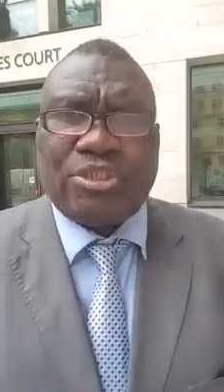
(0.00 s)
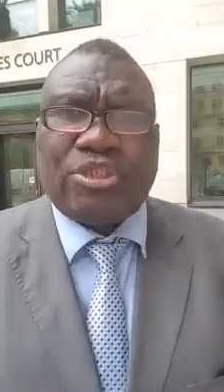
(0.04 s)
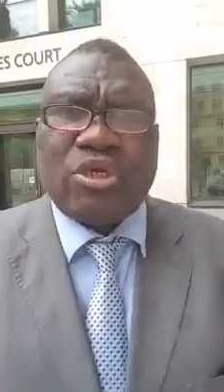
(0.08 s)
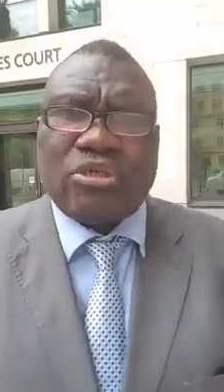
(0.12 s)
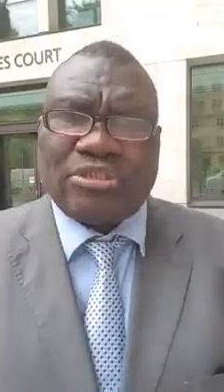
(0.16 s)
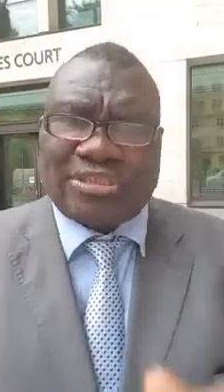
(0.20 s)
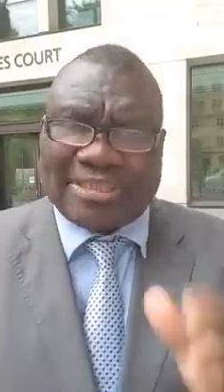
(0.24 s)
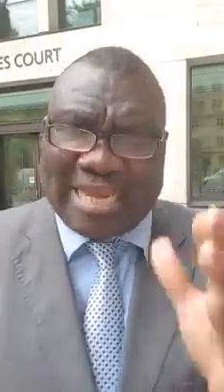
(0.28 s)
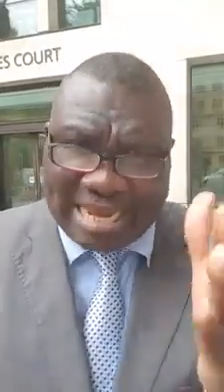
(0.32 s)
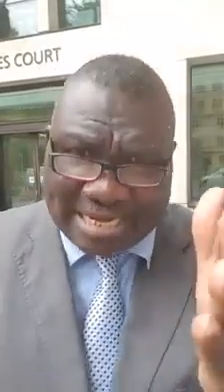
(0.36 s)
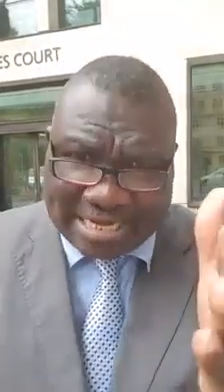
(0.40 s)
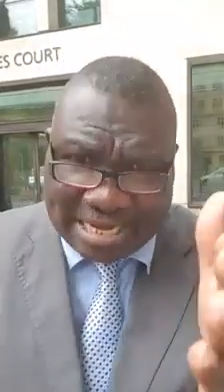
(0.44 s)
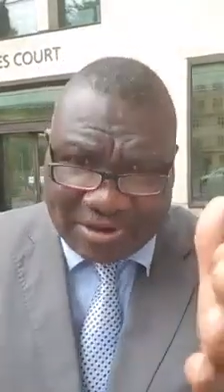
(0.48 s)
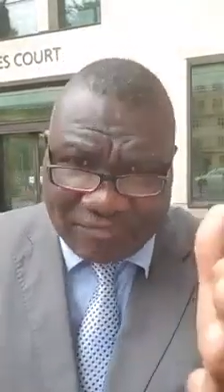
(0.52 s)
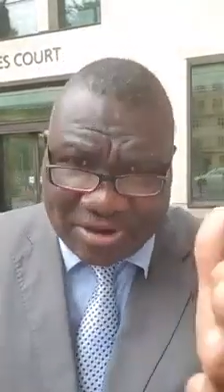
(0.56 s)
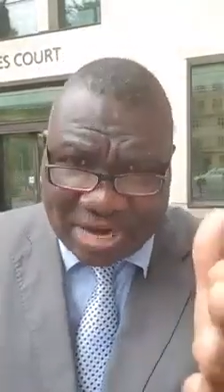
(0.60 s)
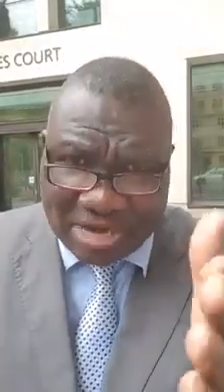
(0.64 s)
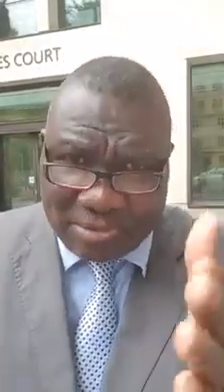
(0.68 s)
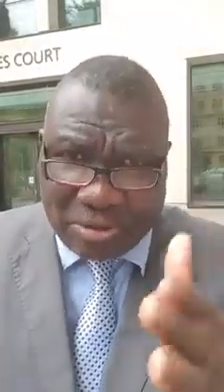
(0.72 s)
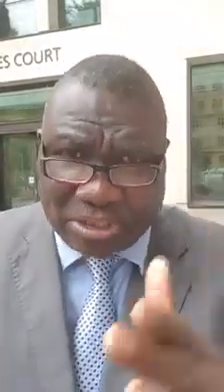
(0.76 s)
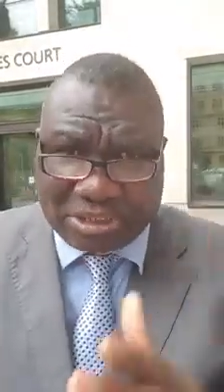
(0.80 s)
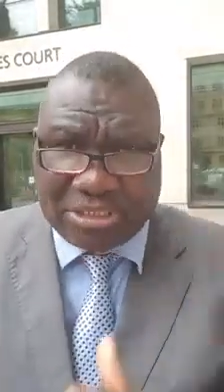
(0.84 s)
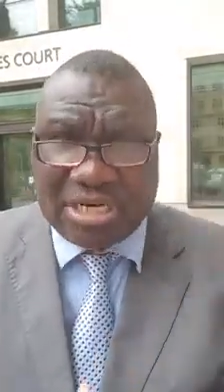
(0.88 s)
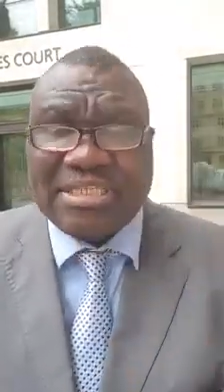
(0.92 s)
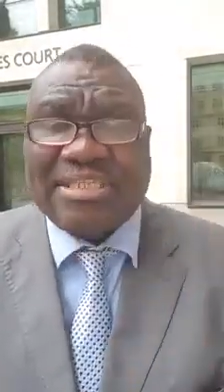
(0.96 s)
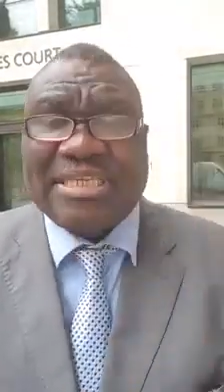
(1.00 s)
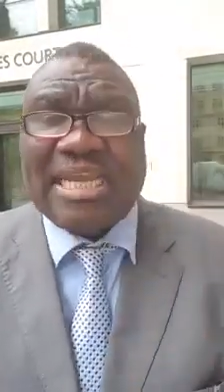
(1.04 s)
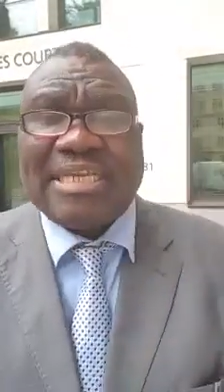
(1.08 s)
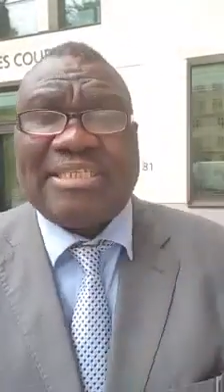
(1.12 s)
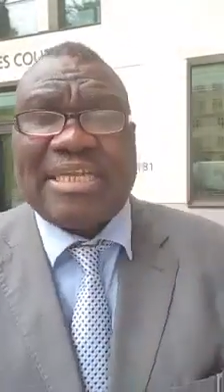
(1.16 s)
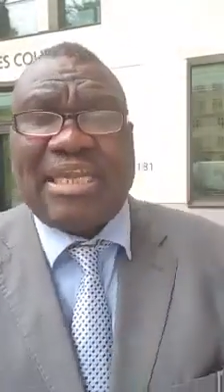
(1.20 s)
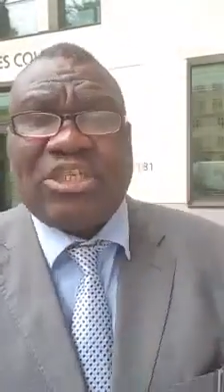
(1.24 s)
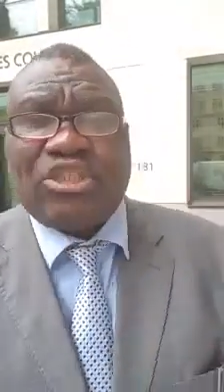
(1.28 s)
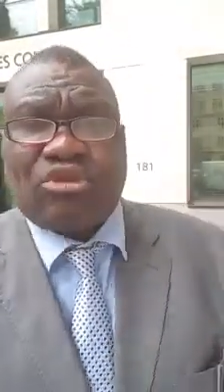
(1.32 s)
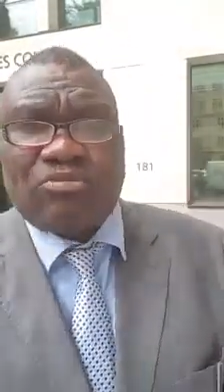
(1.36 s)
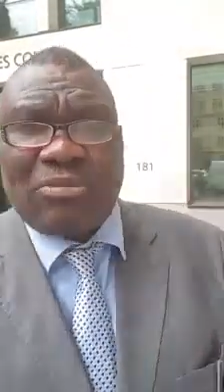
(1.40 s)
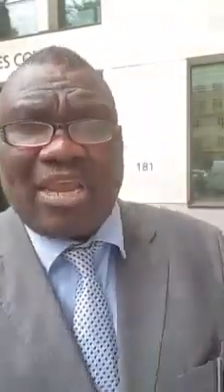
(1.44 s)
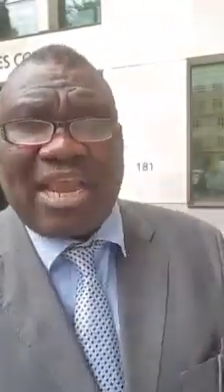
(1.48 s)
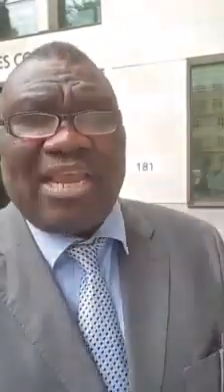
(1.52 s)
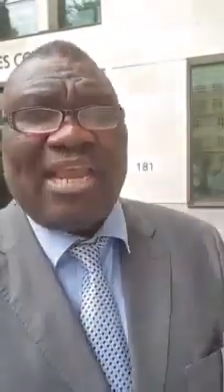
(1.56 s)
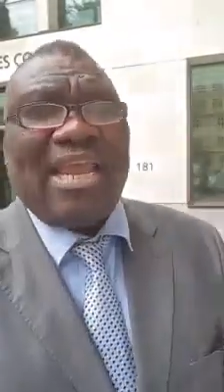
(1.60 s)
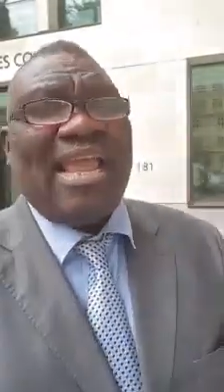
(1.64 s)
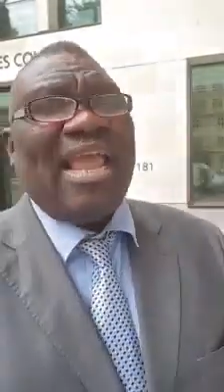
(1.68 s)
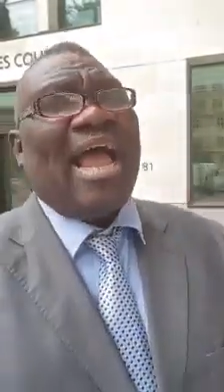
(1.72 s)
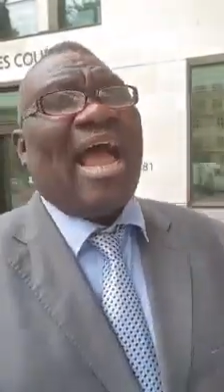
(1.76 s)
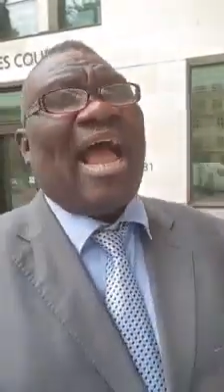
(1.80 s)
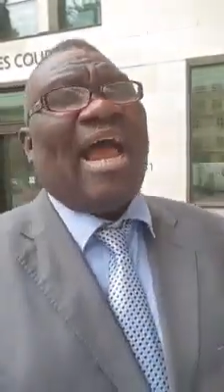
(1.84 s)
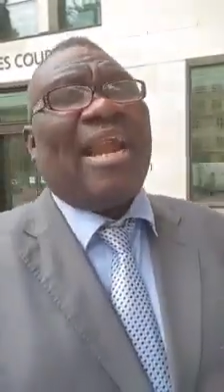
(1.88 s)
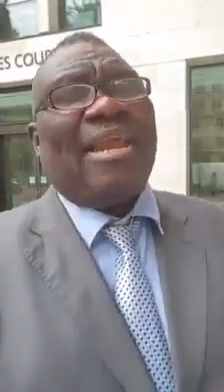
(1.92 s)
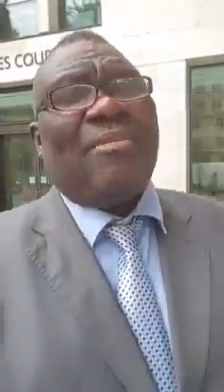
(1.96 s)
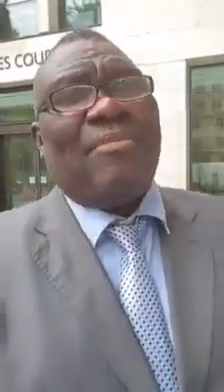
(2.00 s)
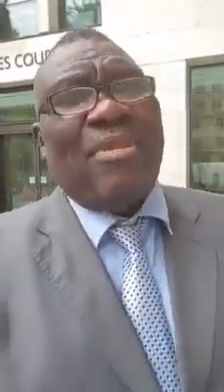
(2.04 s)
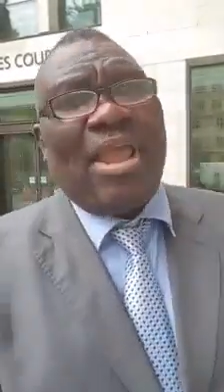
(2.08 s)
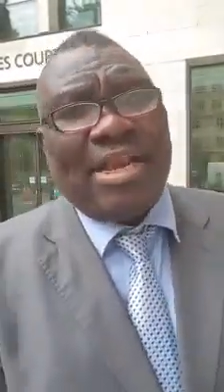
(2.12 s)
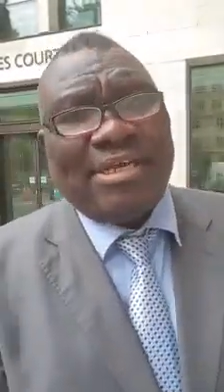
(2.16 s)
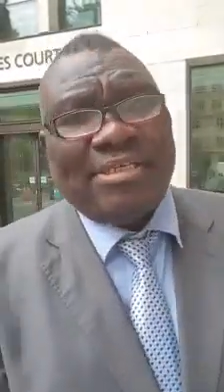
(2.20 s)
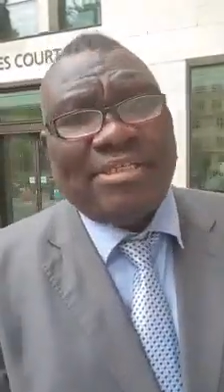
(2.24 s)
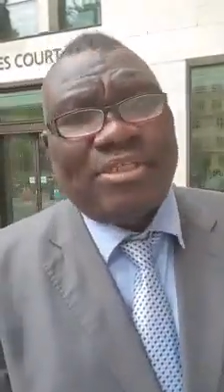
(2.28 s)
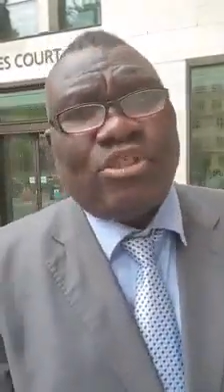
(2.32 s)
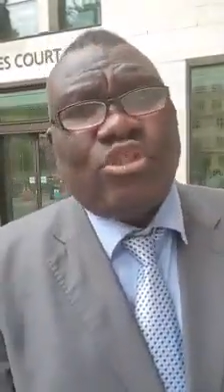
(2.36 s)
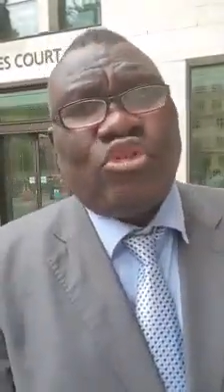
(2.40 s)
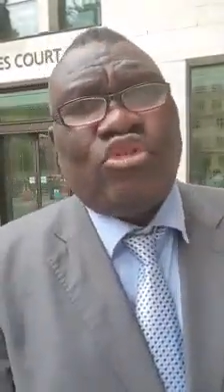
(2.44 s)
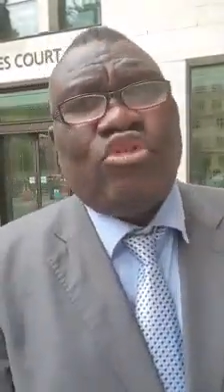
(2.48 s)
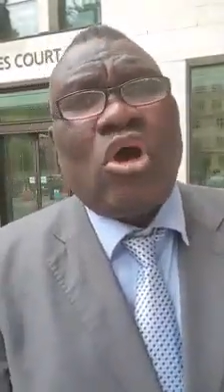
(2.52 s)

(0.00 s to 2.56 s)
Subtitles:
So thank you very much, ladies and gentlemen. I remain